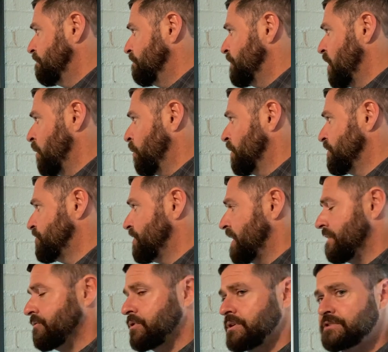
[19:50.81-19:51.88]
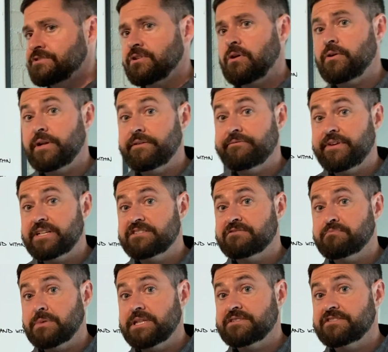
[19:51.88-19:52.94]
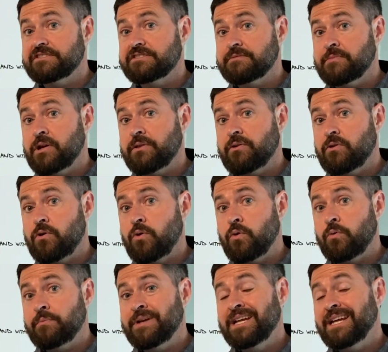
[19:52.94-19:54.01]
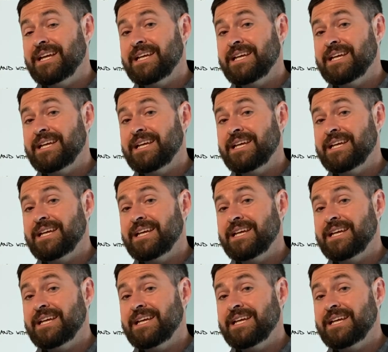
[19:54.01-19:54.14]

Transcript: No one should ever install an Enphase split system on their home.